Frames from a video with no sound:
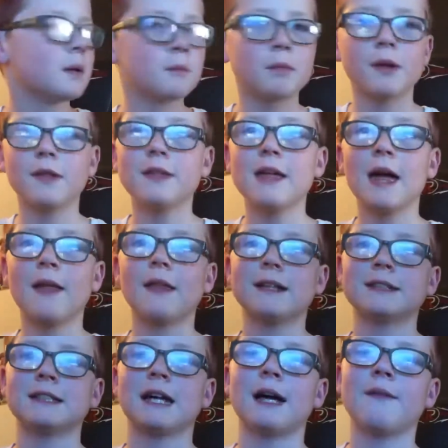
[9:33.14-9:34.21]
But yeah,
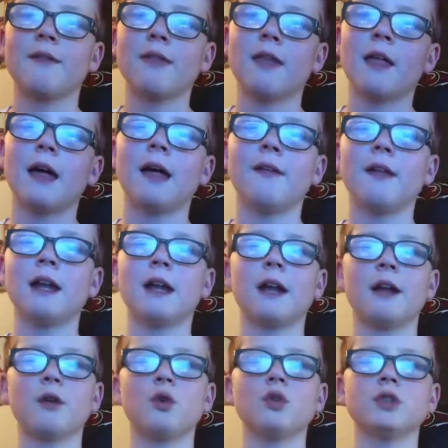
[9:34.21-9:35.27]
that's that. And then
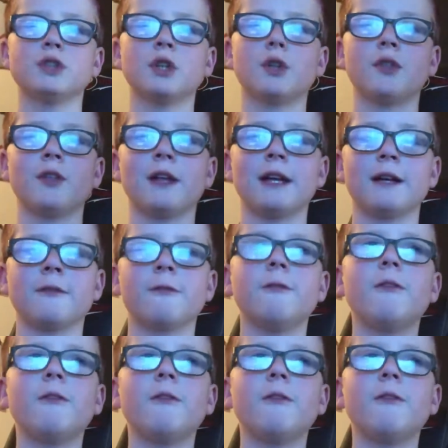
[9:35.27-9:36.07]
I also think